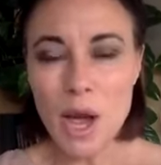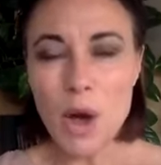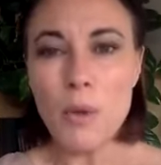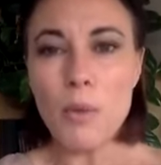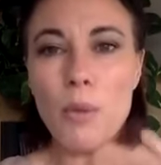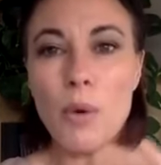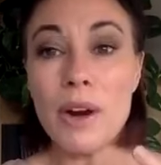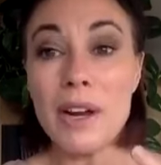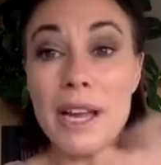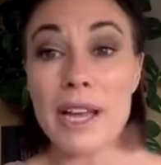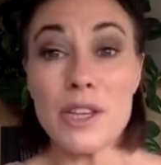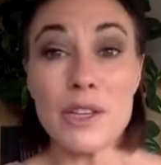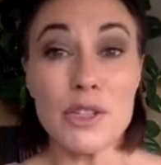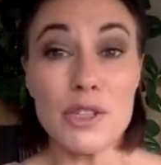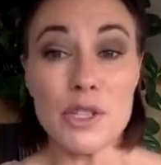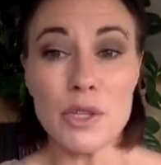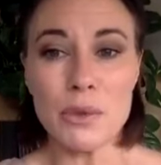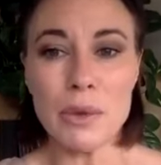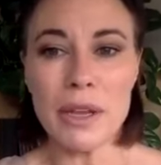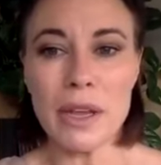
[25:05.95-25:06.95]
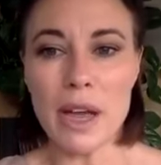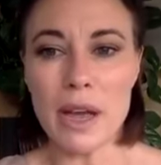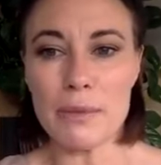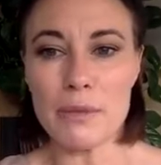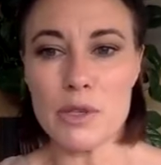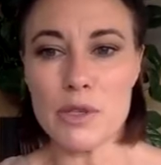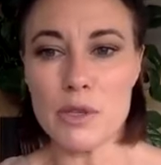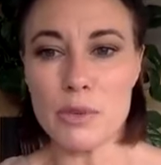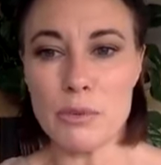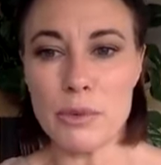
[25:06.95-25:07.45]
What are you doing? I'm
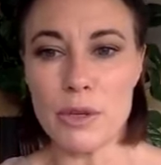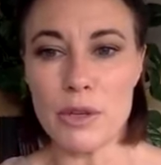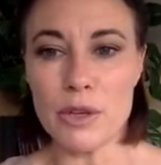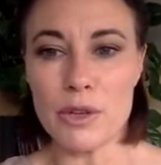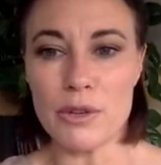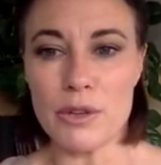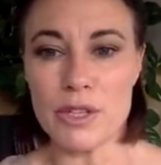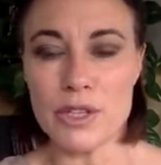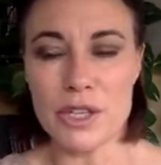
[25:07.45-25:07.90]
super curious